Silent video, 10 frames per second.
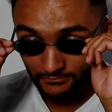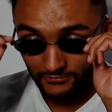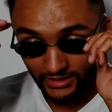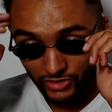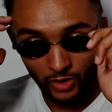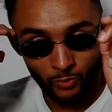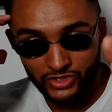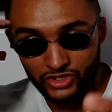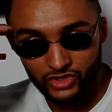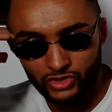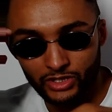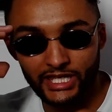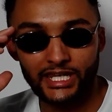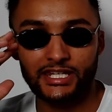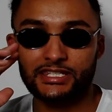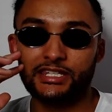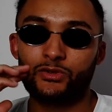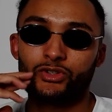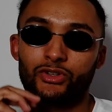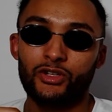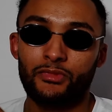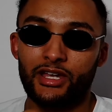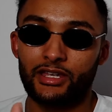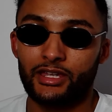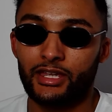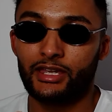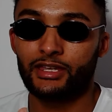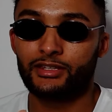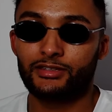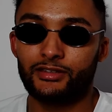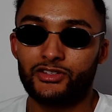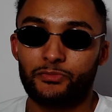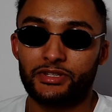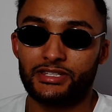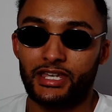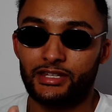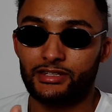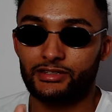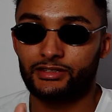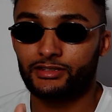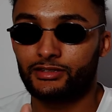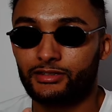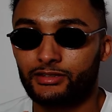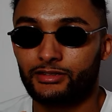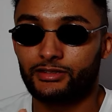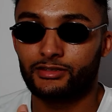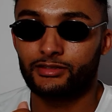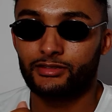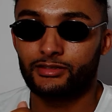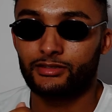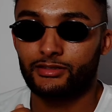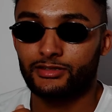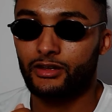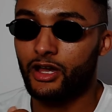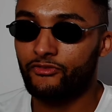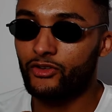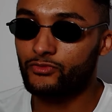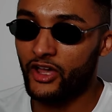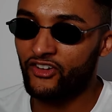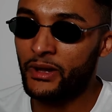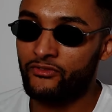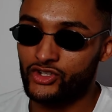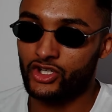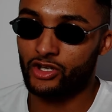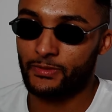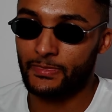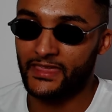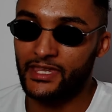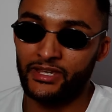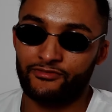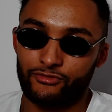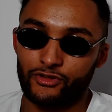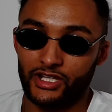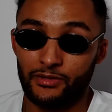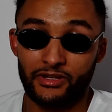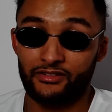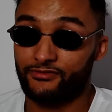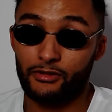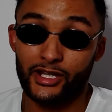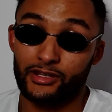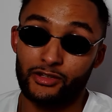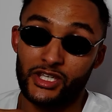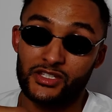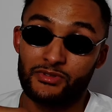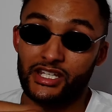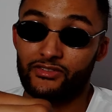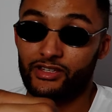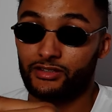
Yeah, John wasn't sure. Hey, this little dude might. 100%. So I feel I feel bad for John. He been through it. He been through it. You best believe it.